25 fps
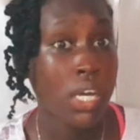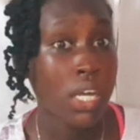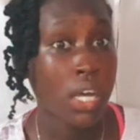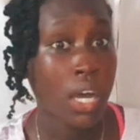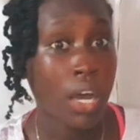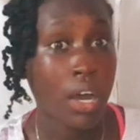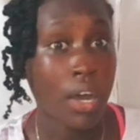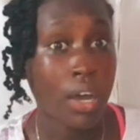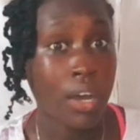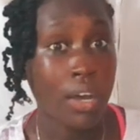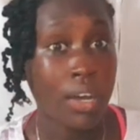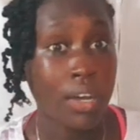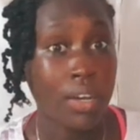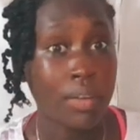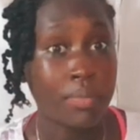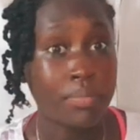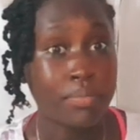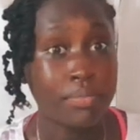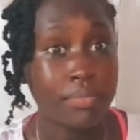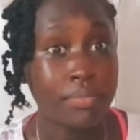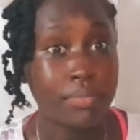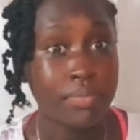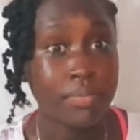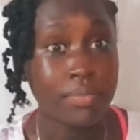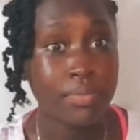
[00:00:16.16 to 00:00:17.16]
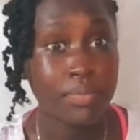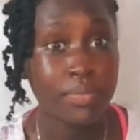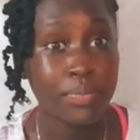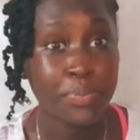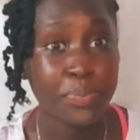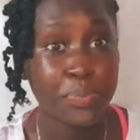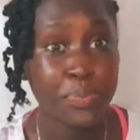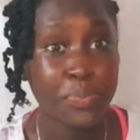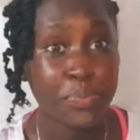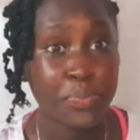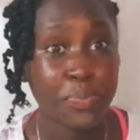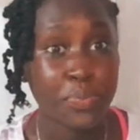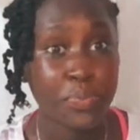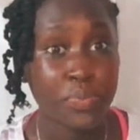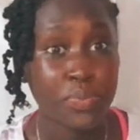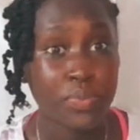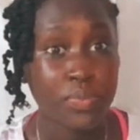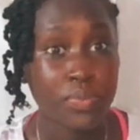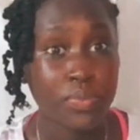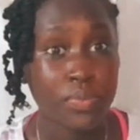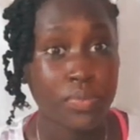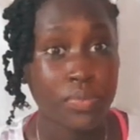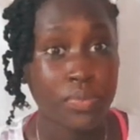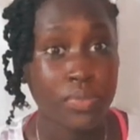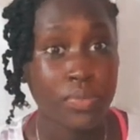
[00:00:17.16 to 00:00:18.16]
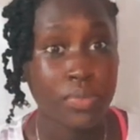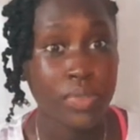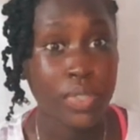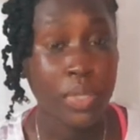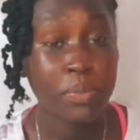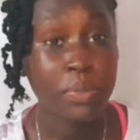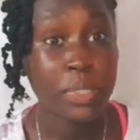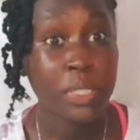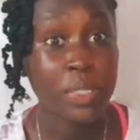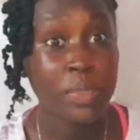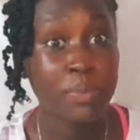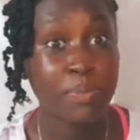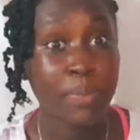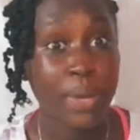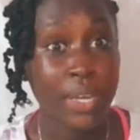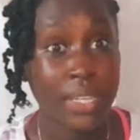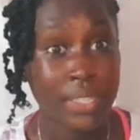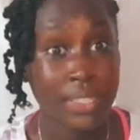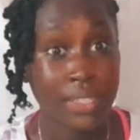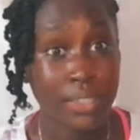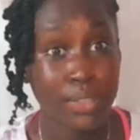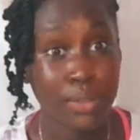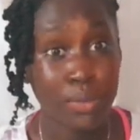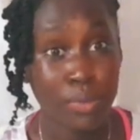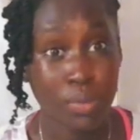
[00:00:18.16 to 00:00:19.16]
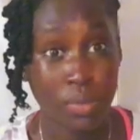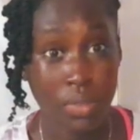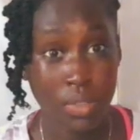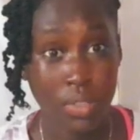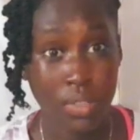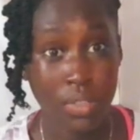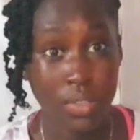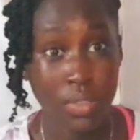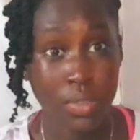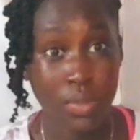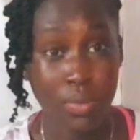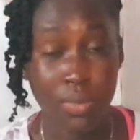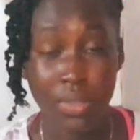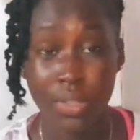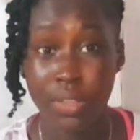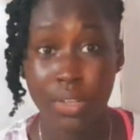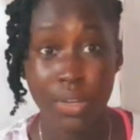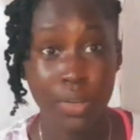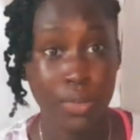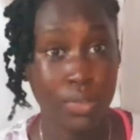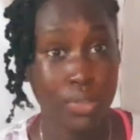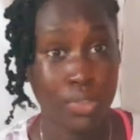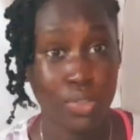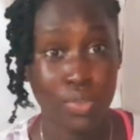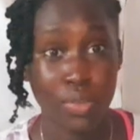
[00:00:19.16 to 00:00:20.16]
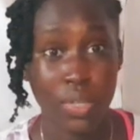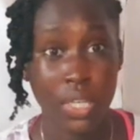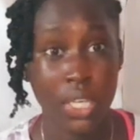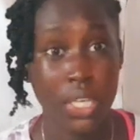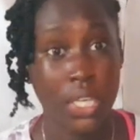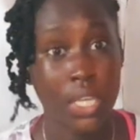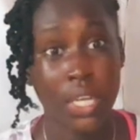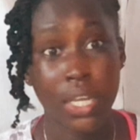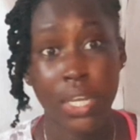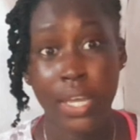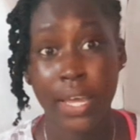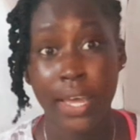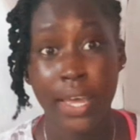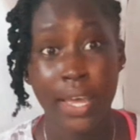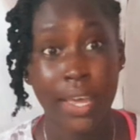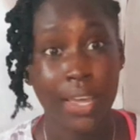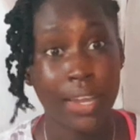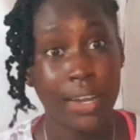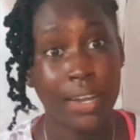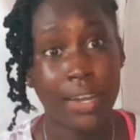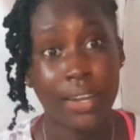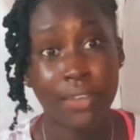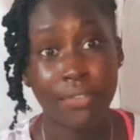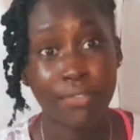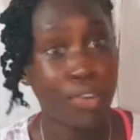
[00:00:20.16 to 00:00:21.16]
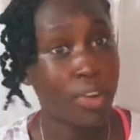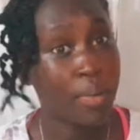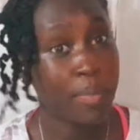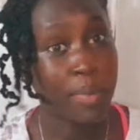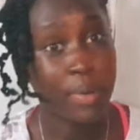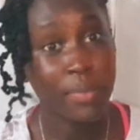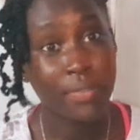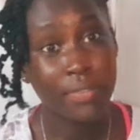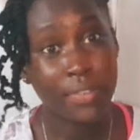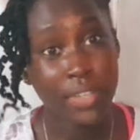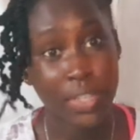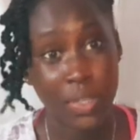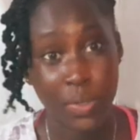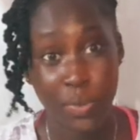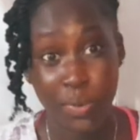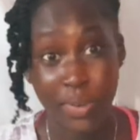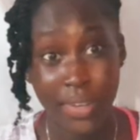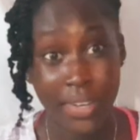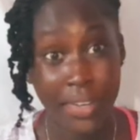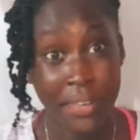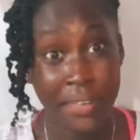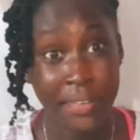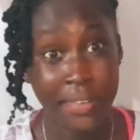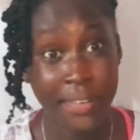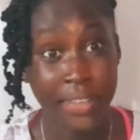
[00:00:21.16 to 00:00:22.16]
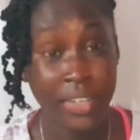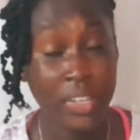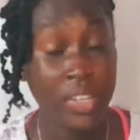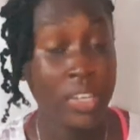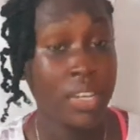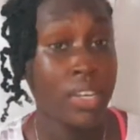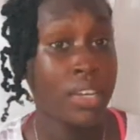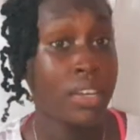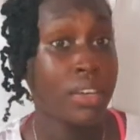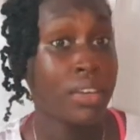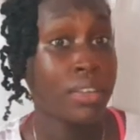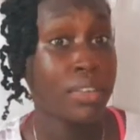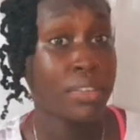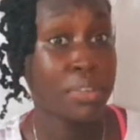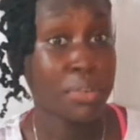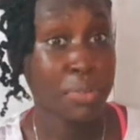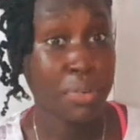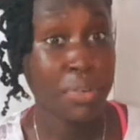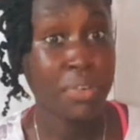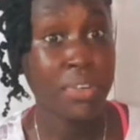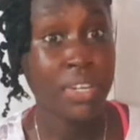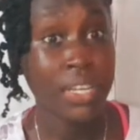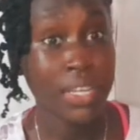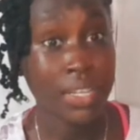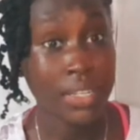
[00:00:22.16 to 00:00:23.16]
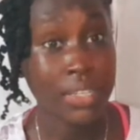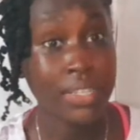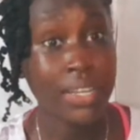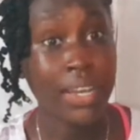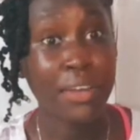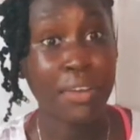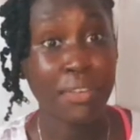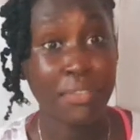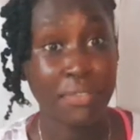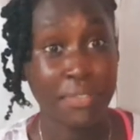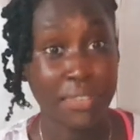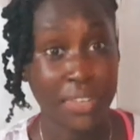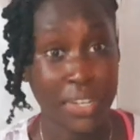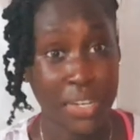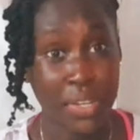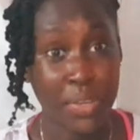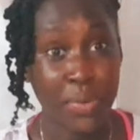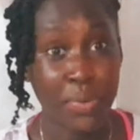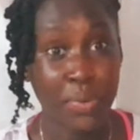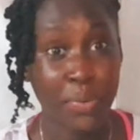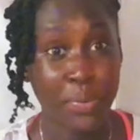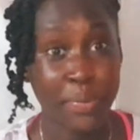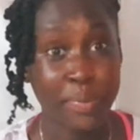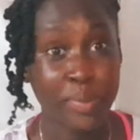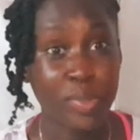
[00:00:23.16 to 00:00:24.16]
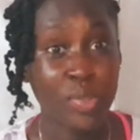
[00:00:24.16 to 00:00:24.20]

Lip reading: some spicy noodles without drinking any form of liquid throughout the entire video.